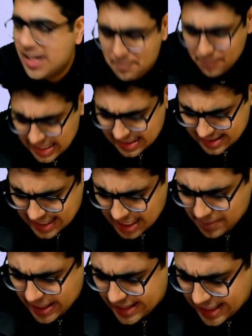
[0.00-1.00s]
Please tell
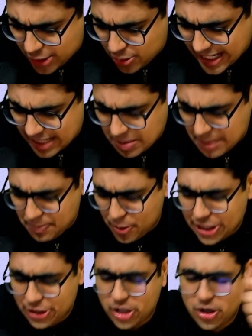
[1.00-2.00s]
me, did you get my
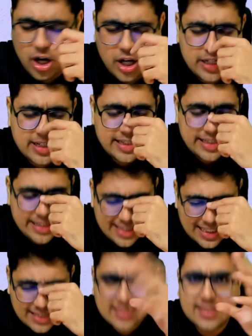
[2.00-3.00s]
point or not?
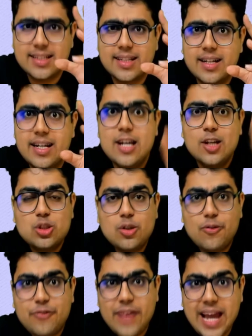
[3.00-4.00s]
Yes, sir. So
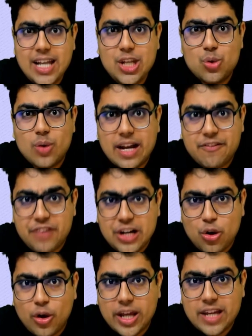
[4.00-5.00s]
when you are
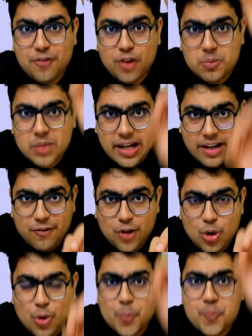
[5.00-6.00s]
withdrawing from the
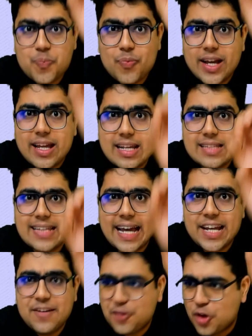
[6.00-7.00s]
review,
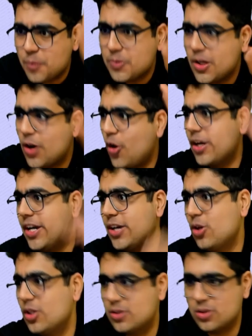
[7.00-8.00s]
resign from the audit
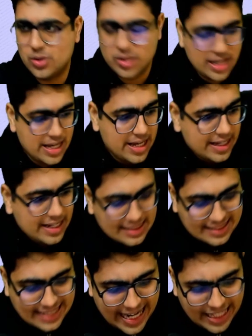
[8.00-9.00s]
also.
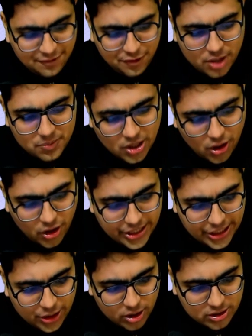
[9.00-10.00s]
Resign from the
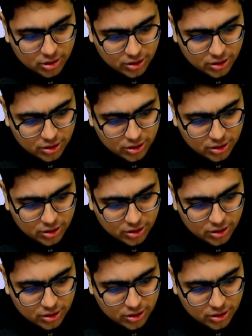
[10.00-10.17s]
audit also.